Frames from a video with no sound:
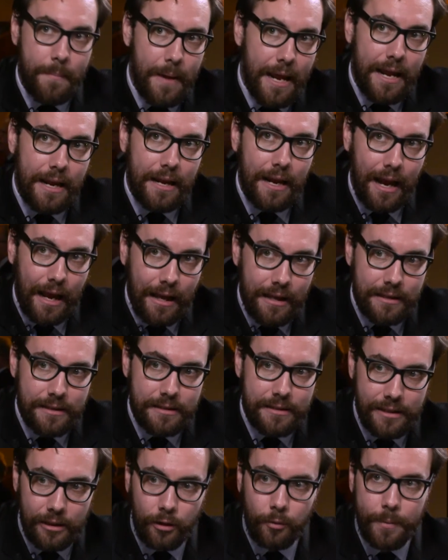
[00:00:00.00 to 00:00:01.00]
may
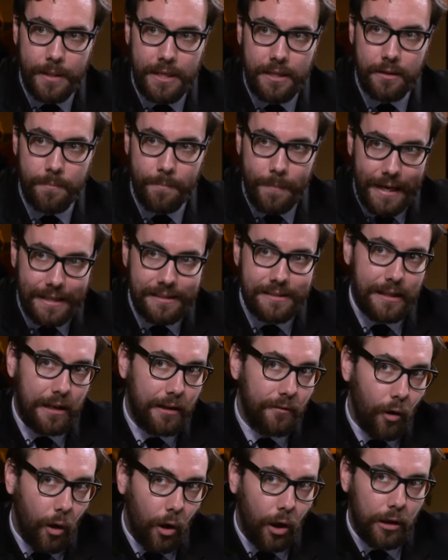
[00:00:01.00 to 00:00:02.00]
still be the best out
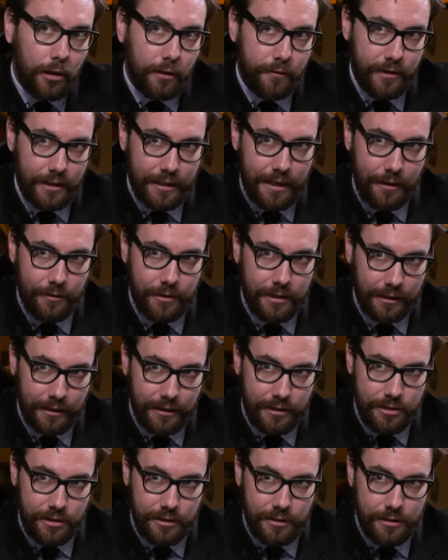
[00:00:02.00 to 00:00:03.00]
of all of the
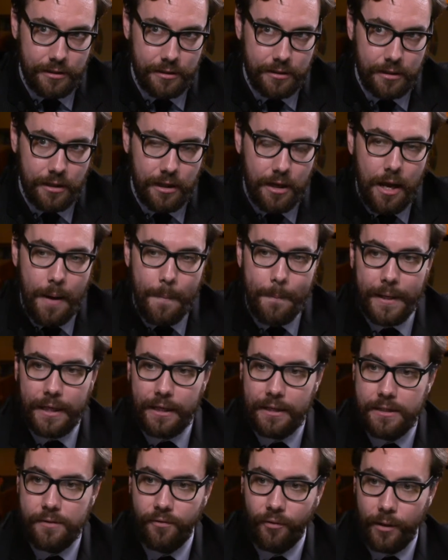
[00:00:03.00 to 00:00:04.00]
calculations
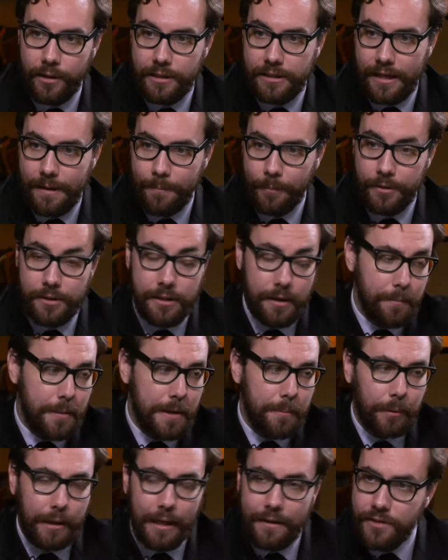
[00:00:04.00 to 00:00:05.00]
because, for example, some
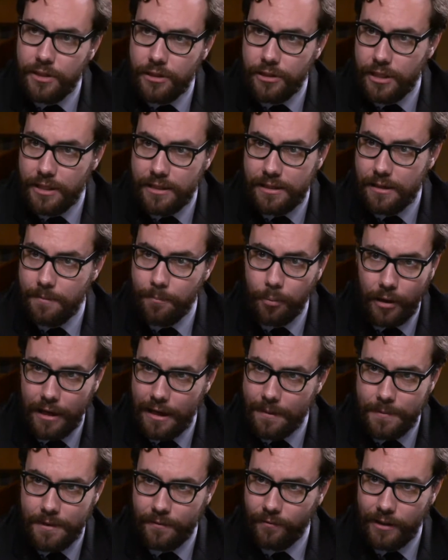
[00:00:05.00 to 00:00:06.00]
people have suggested
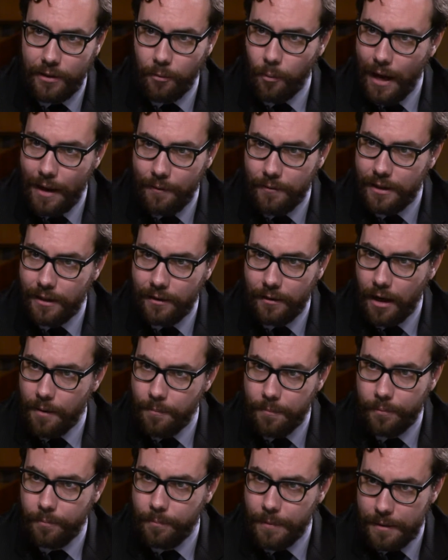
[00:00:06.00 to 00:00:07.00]
preemptively rounding
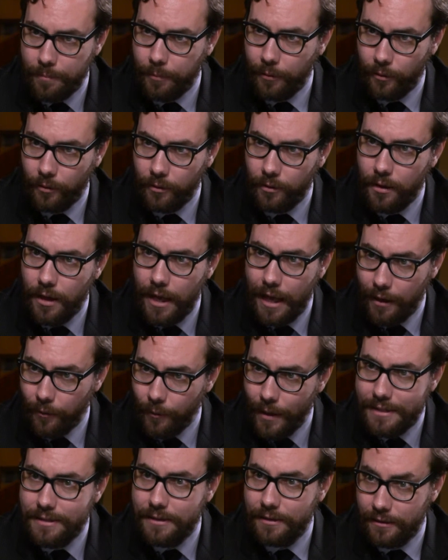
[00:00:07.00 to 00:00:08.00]
up people and
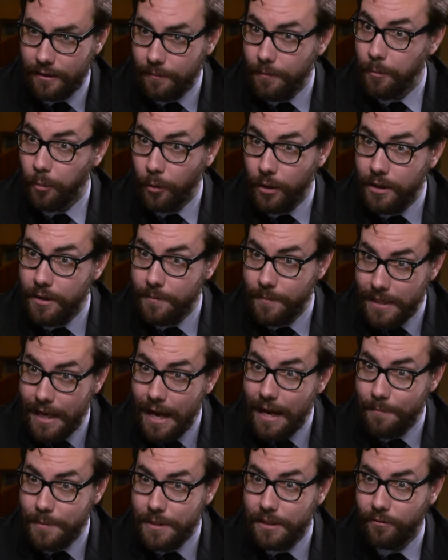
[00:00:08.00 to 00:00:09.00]
arresting them and putting them in
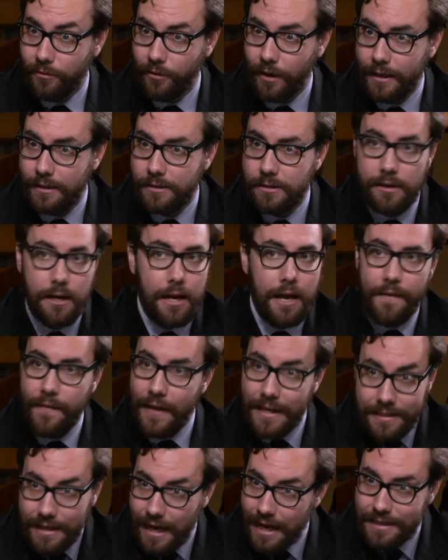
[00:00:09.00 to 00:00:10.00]
camps in France.
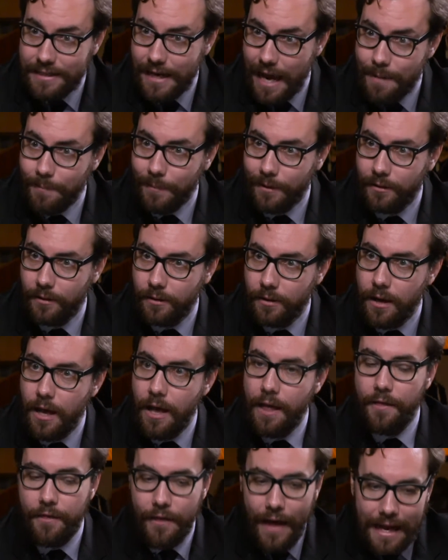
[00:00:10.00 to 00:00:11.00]
That can't happen.
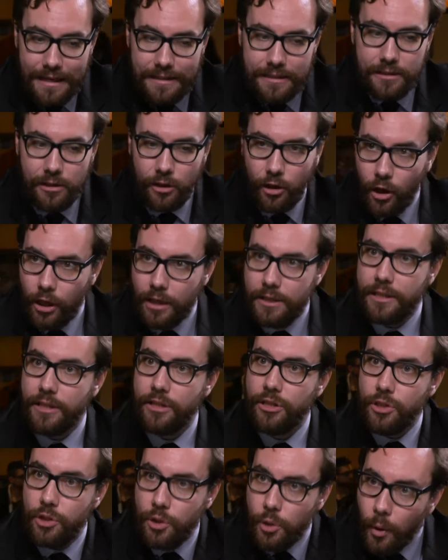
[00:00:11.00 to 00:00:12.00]
That is a cost that
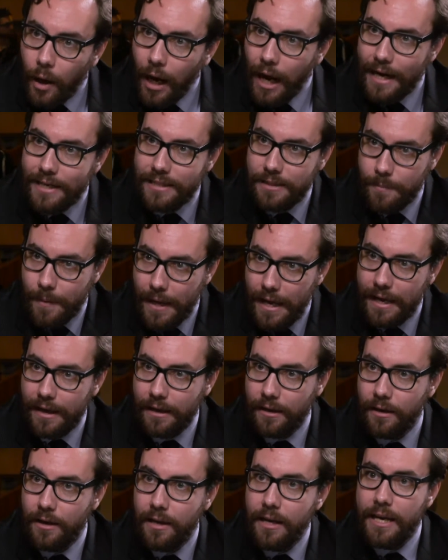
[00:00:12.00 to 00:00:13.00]
is too high to pay.
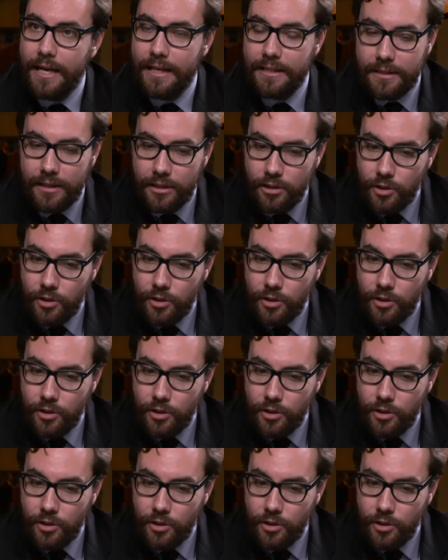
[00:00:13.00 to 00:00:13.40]
It's the